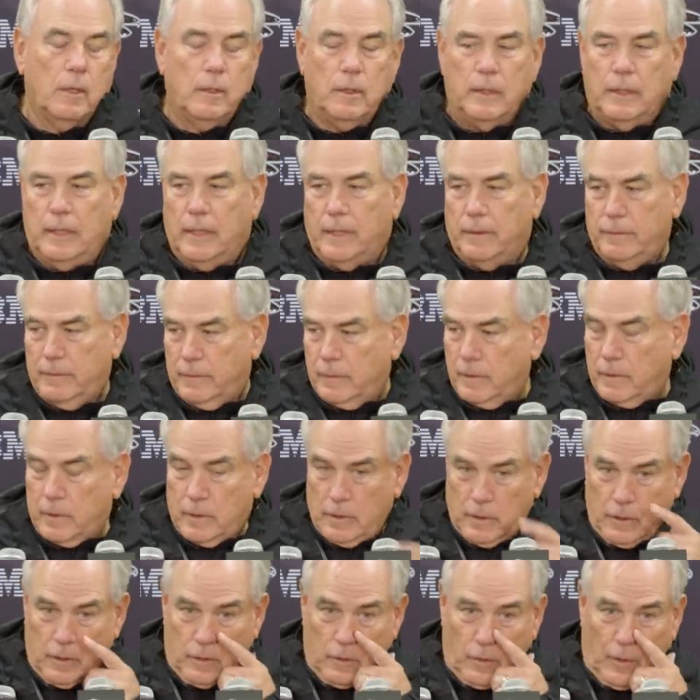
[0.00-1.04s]
Yeah,
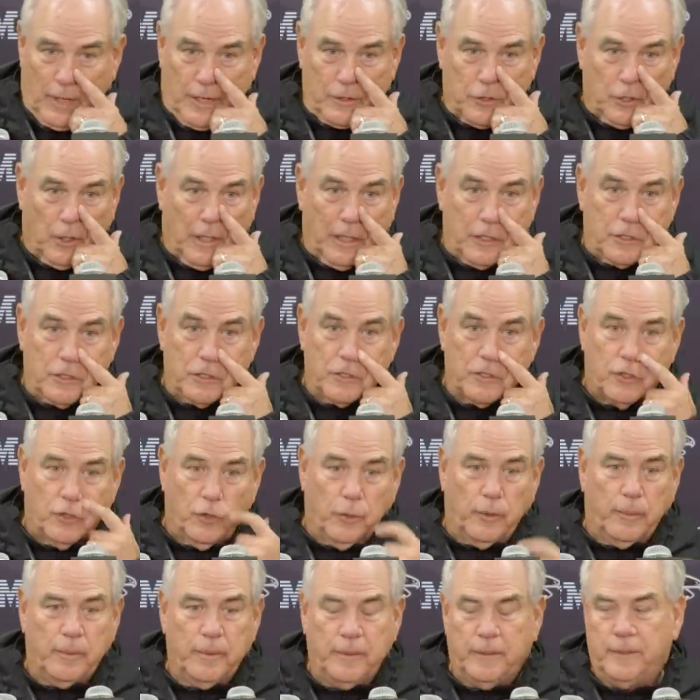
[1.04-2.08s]
congratulations to
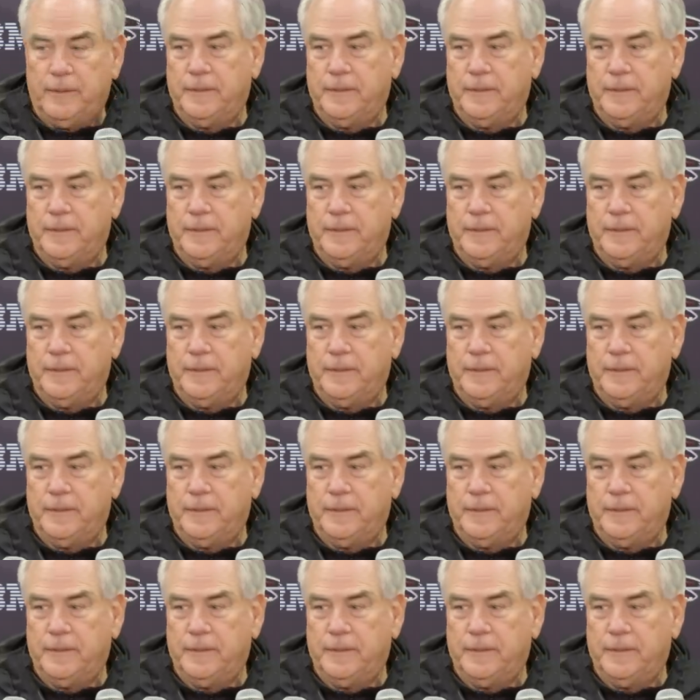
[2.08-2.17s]
them.